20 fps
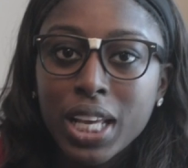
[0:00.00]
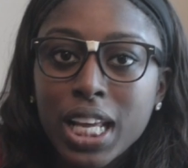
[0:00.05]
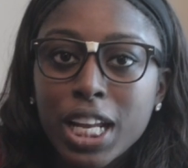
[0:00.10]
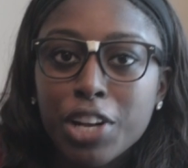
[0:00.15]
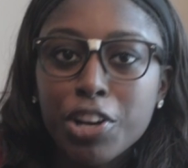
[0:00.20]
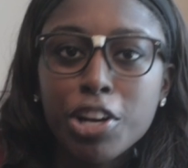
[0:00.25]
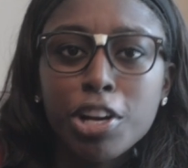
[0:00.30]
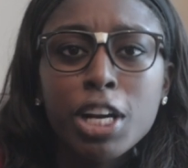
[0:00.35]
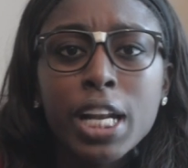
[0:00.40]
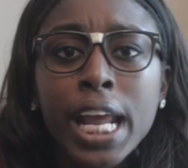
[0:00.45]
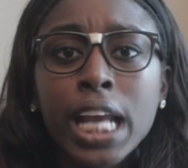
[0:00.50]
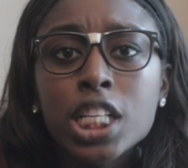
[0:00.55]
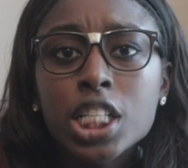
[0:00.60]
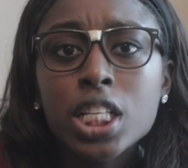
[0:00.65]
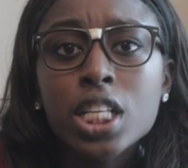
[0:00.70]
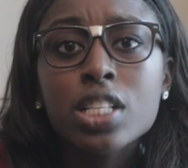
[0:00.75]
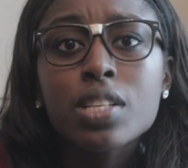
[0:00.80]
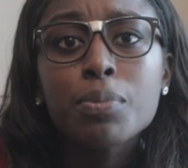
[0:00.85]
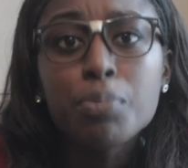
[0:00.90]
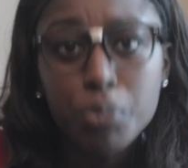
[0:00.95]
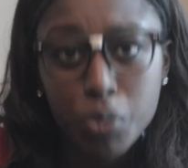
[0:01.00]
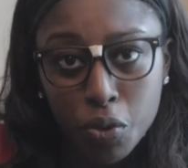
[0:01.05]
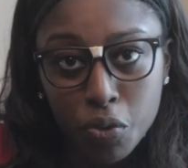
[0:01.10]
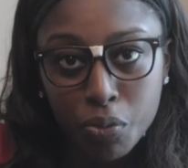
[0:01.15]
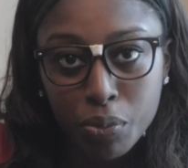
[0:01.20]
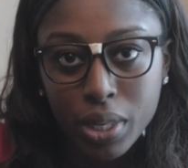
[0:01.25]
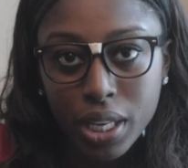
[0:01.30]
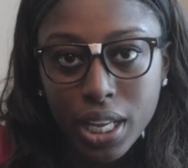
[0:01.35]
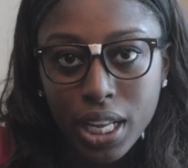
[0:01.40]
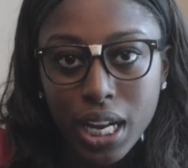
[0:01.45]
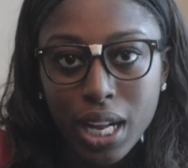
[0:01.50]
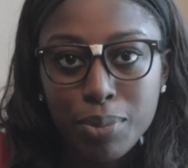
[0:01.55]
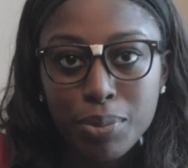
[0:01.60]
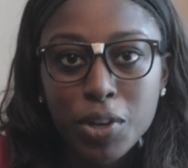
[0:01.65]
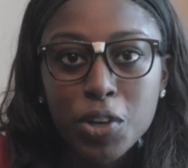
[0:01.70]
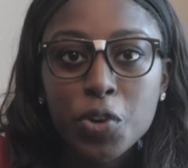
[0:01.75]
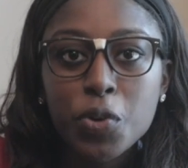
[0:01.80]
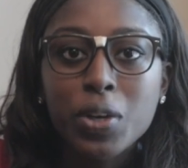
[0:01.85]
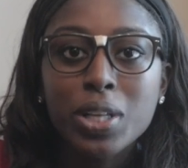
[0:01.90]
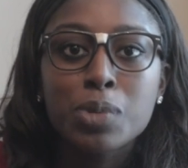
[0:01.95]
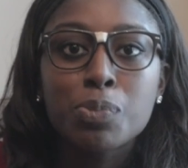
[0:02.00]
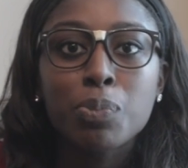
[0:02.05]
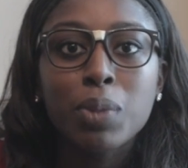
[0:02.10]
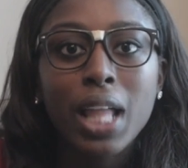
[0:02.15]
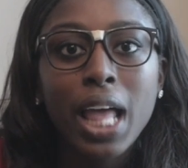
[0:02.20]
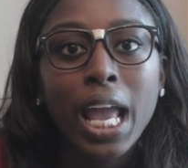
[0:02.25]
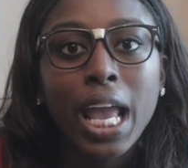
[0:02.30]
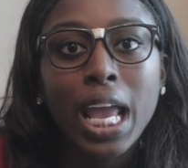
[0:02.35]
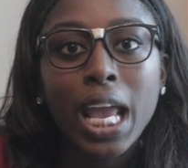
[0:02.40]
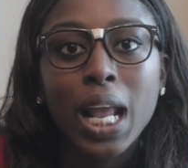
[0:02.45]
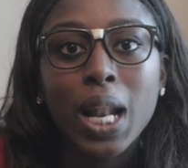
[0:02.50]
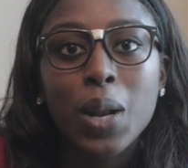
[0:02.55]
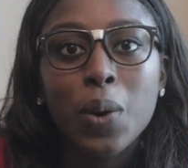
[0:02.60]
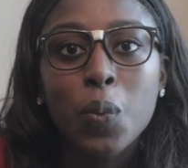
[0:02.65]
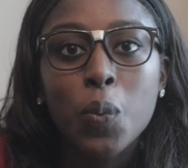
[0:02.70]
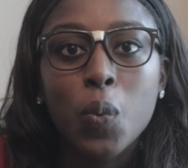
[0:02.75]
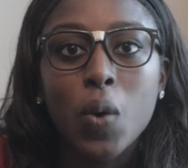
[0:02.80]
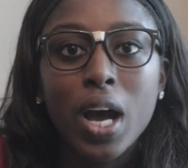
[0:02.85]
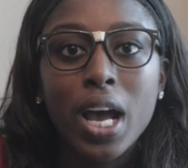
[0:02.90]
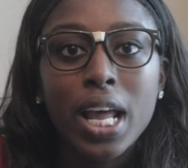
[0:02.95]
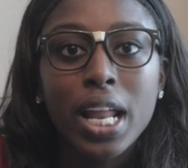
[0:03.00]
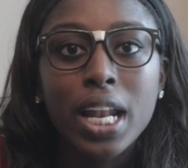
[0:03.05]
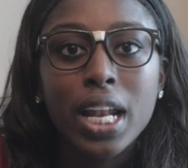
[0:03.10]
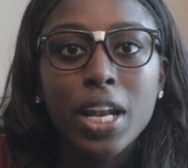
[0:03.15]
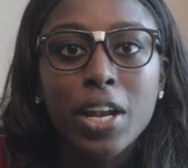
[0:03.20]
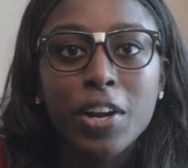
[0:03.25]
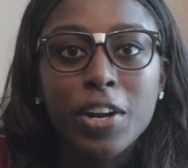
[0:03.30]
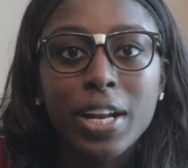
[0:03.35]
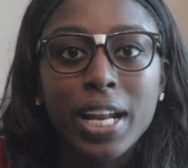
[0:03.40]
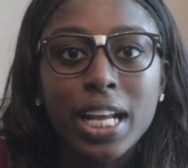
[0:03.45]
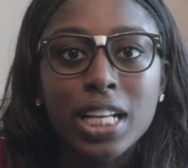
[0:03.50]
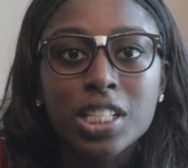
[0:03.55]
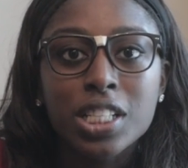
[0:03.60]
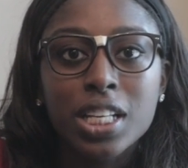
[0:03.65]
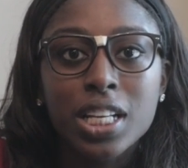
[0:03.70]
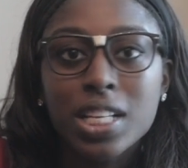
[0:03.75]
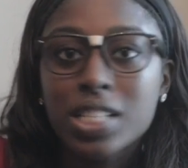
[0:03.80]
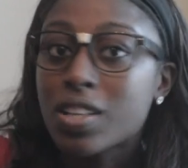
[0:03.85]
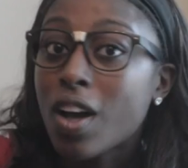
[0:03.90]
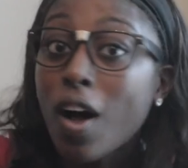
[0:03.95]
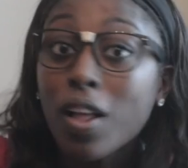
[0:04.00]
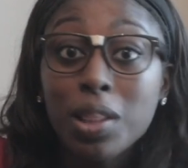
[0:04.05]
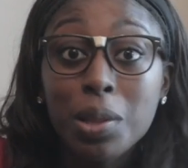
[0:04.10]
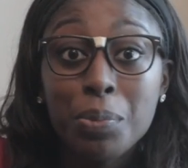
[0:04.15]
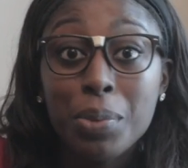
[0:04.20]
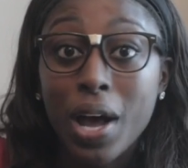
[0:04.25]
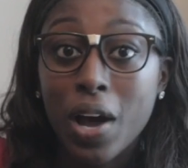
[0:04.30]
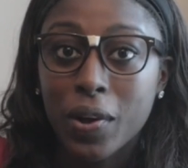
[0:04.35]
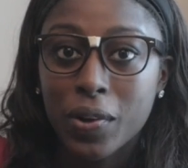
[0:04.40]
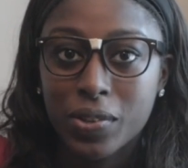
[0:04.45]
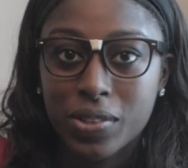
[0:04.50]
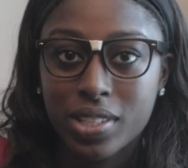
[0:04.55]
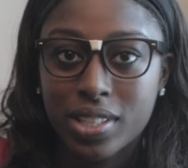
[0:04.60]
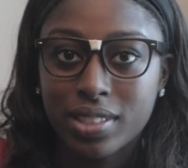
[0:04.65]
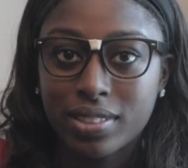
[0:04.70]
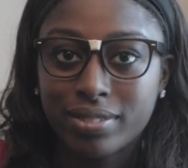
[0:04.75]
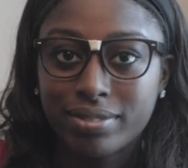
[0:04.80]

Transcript: Nerd Nation is a movement, and I'm here to explain what Nerd Nation is all about.